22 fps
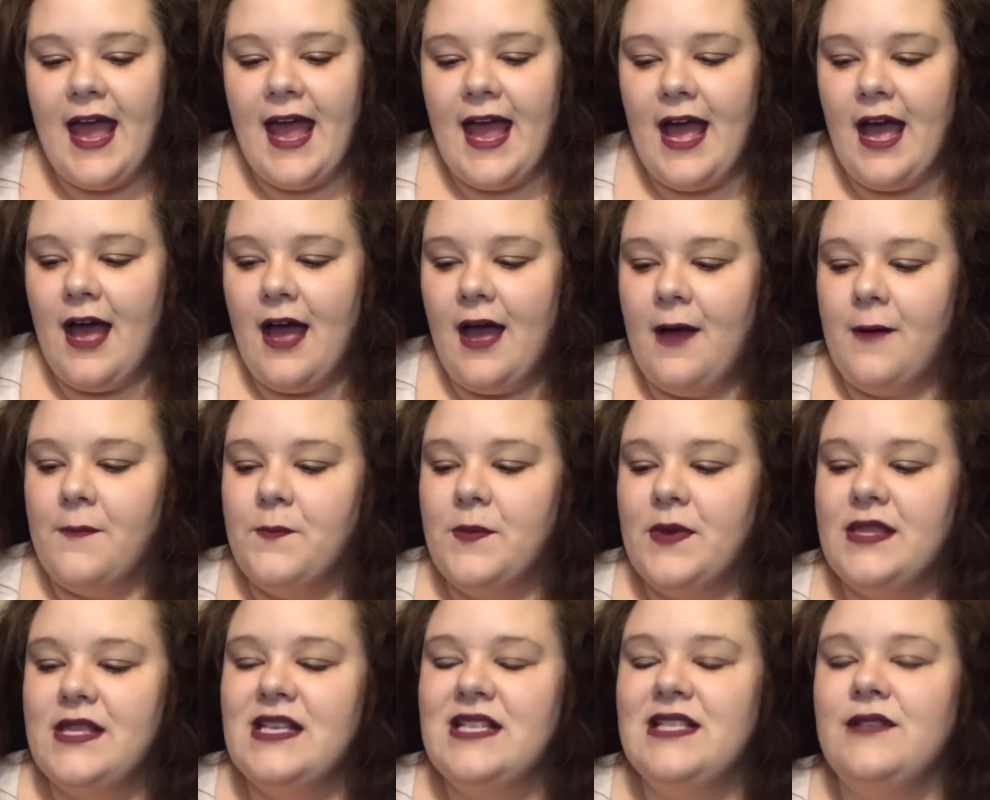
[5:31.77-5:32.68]
um,
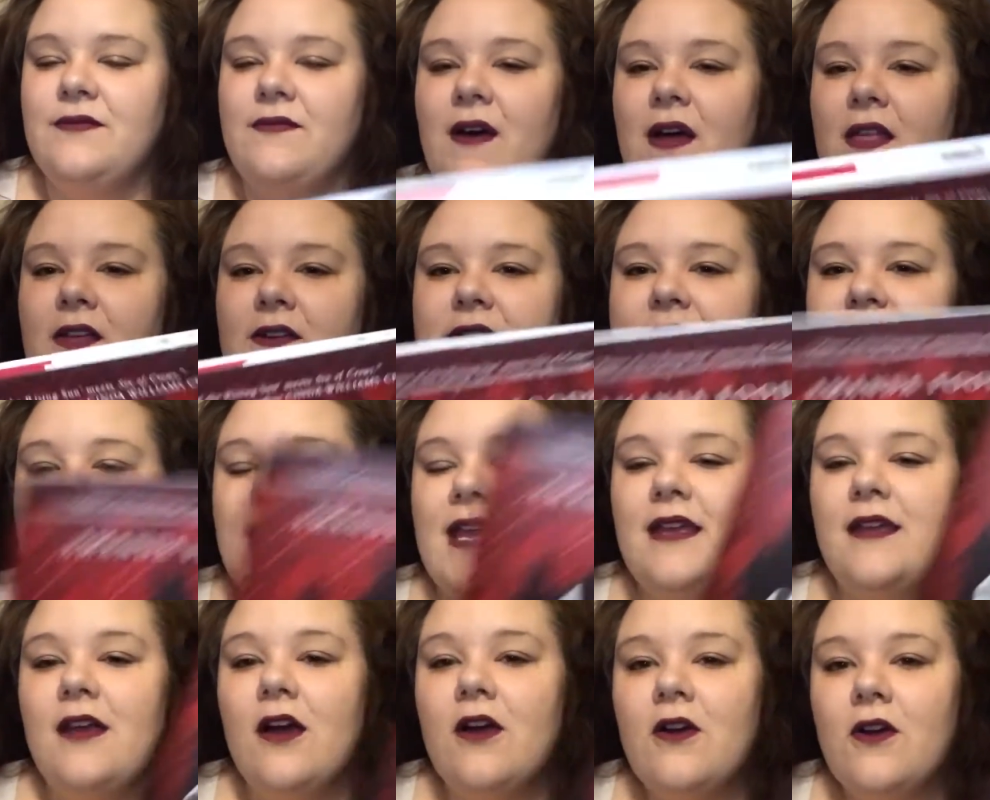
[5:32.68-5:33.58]
but this follows a
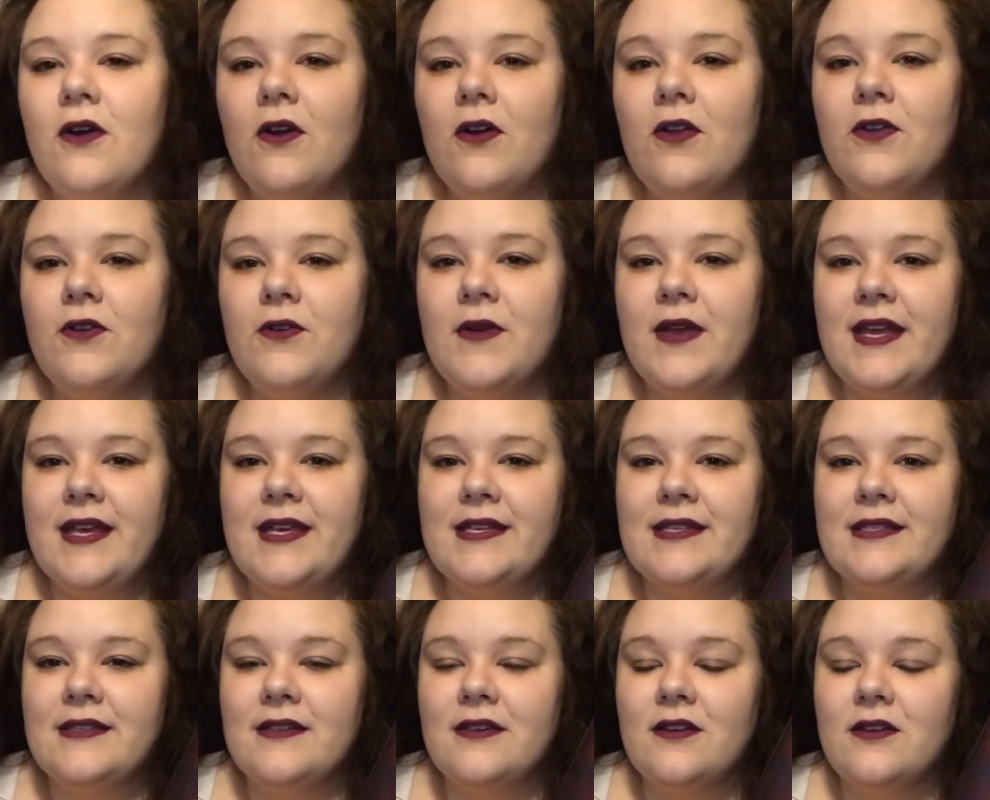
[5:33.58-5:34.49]
young girl who
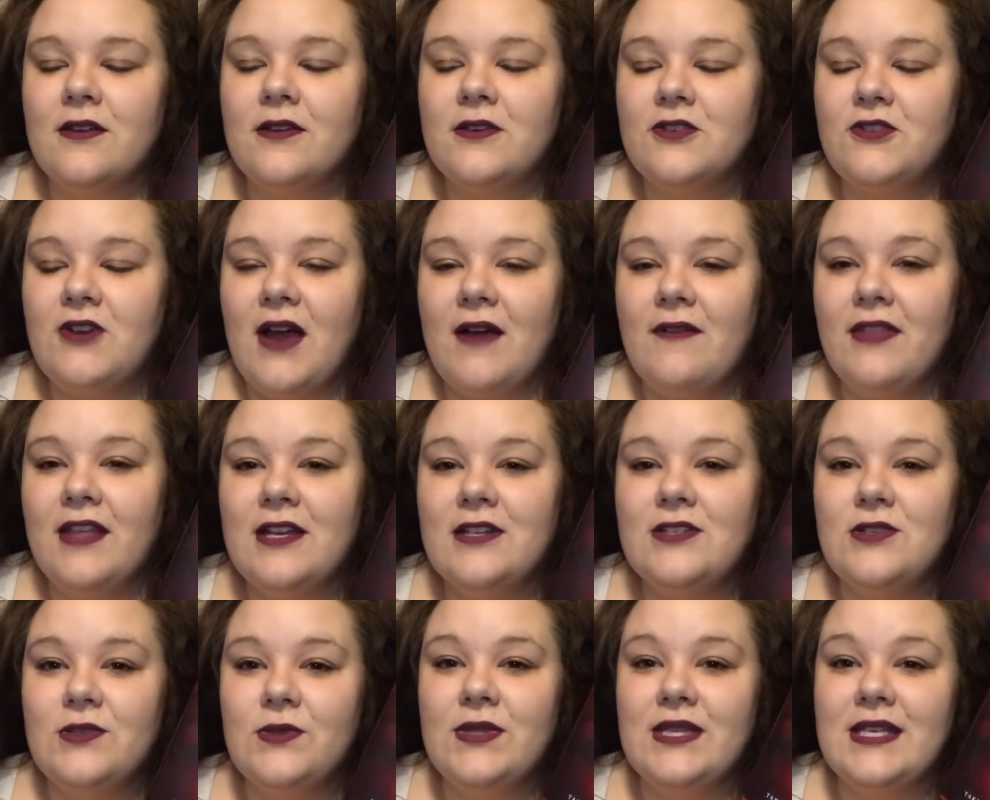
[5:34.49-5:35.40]
is traveling
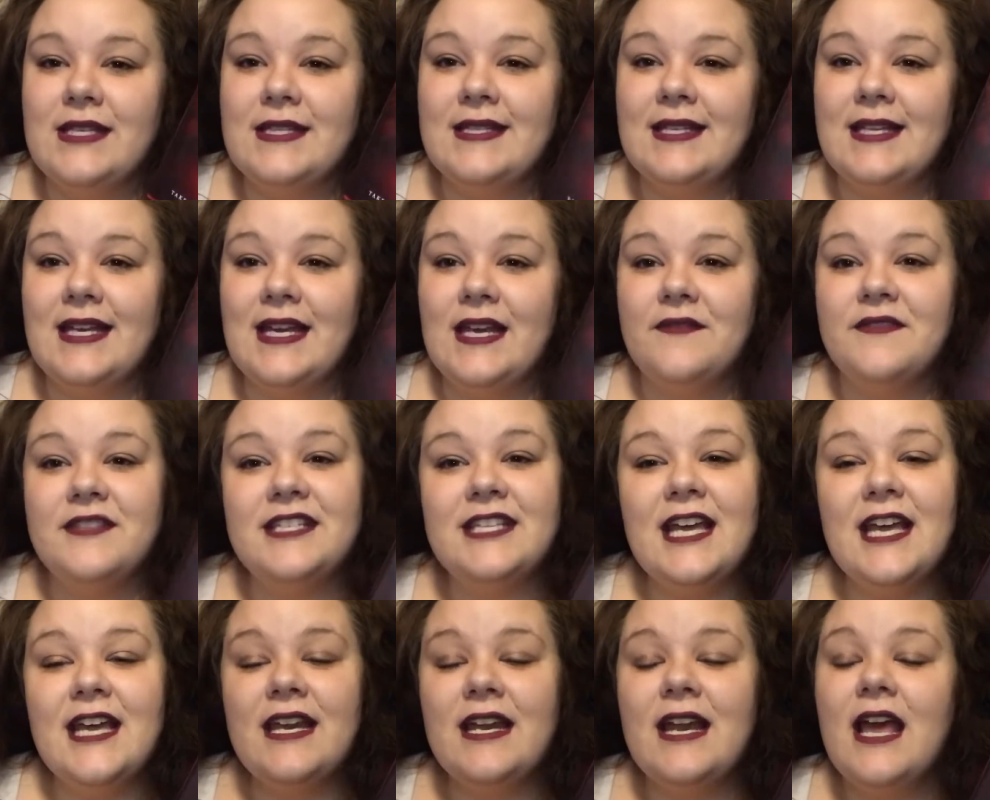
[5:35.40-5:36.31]
to the city of
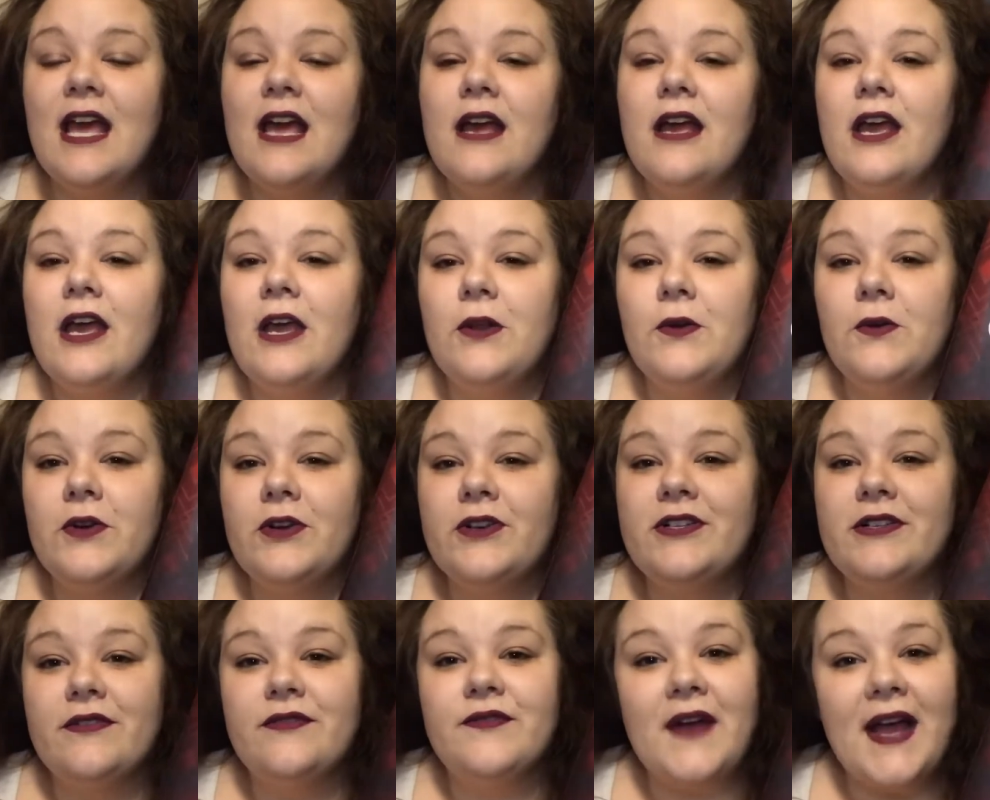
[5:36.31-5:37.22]
Sin in order
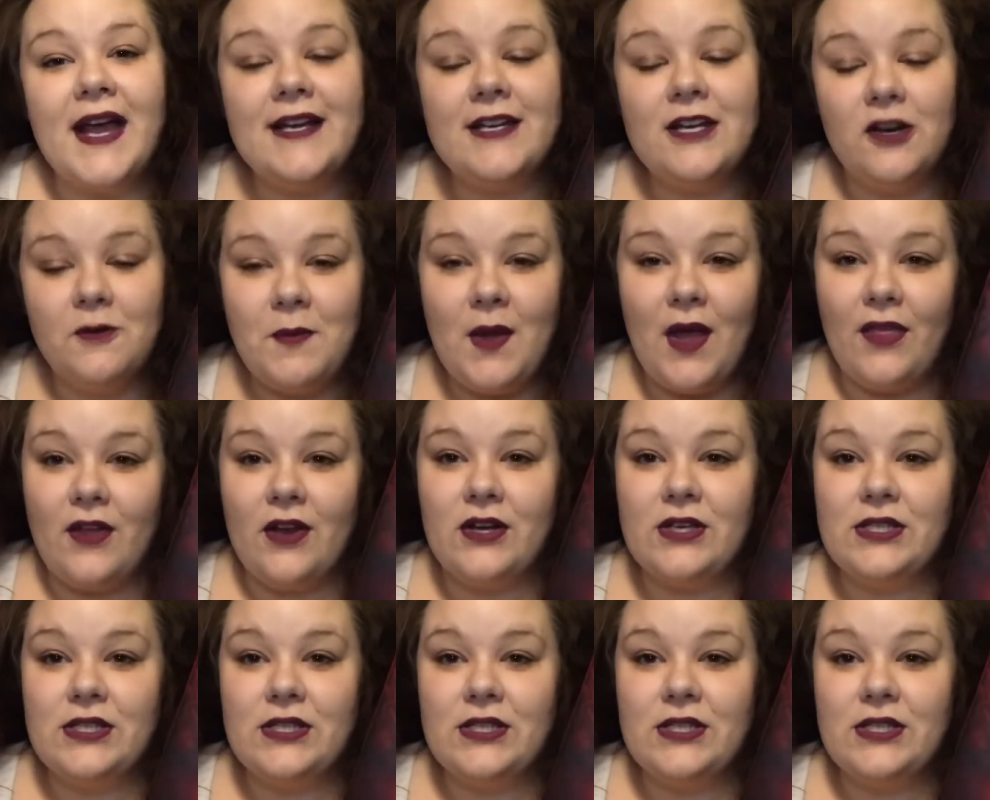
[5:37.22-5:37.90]
to find her mother.